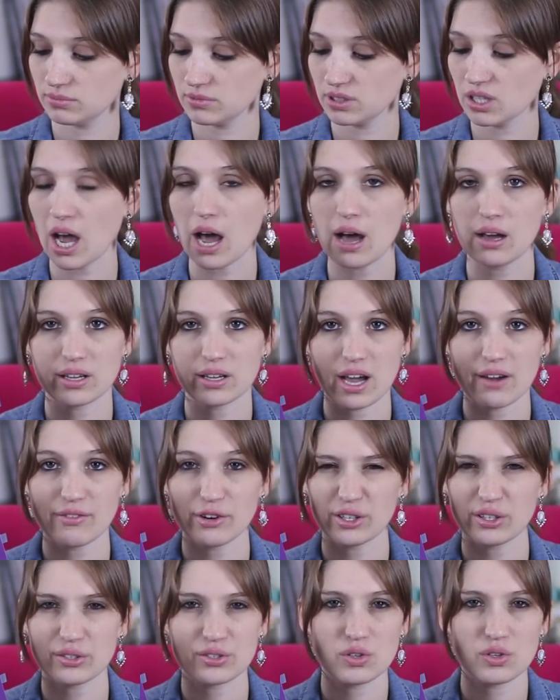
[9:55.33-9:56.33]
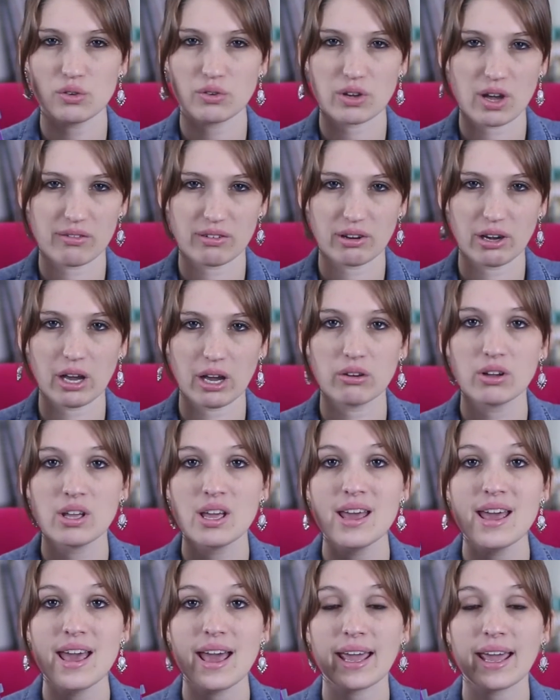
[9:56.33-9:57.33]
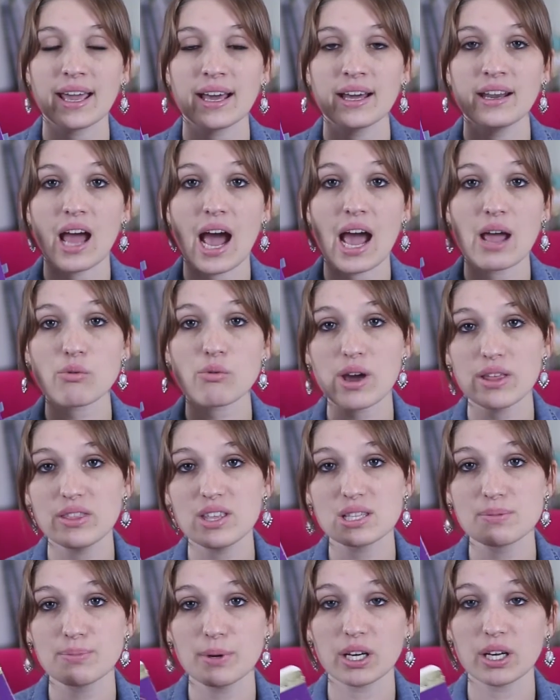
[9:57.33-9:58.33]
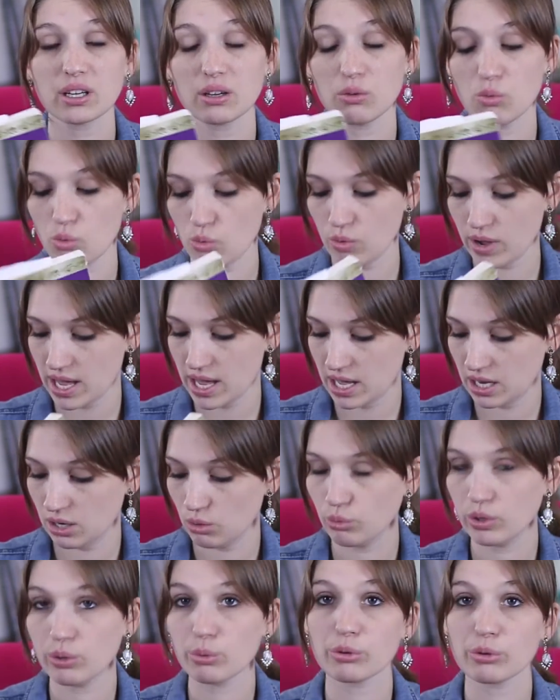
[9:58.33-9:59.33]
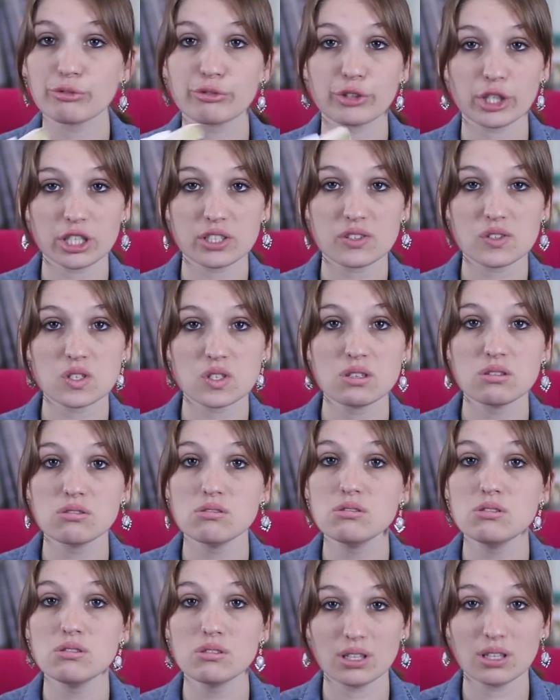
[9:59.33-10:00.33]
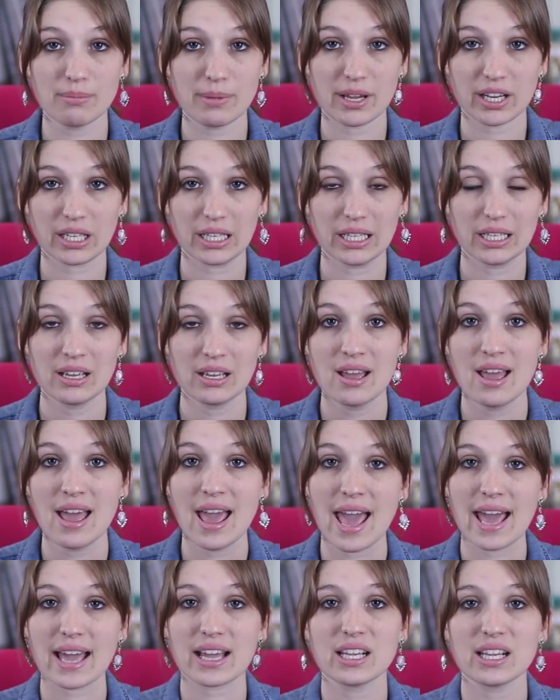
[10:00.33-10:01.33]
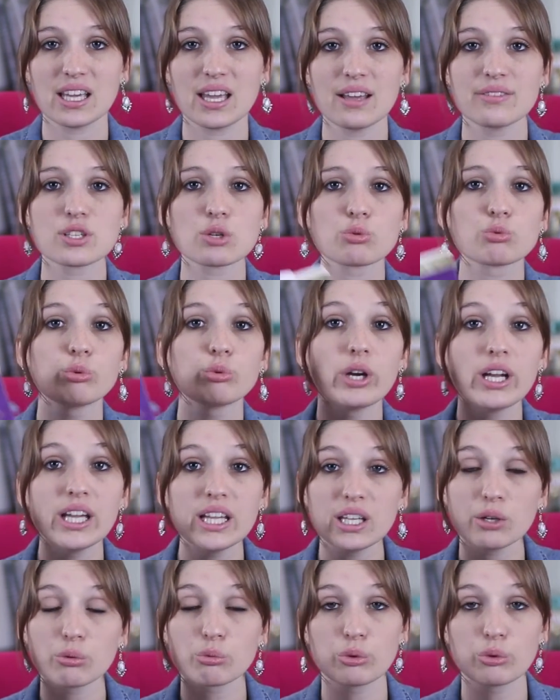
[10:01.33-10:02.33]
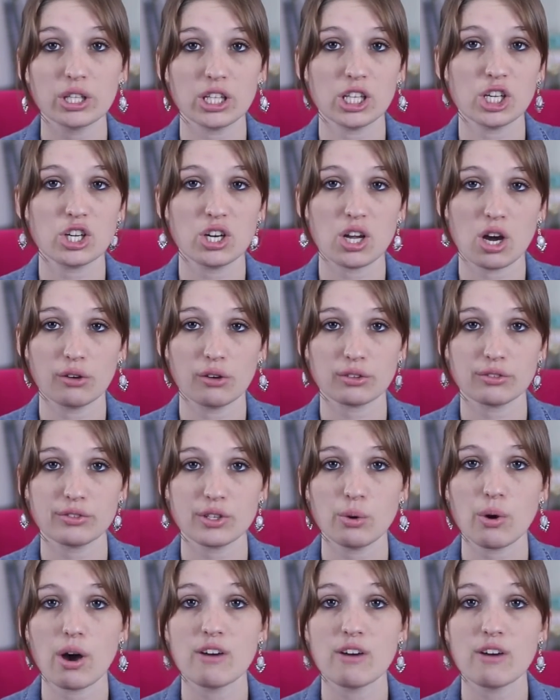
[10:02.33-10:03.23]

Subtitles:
cover. There's a new cover now. And I read this book when we were first newly married, and it gives a really, really good overview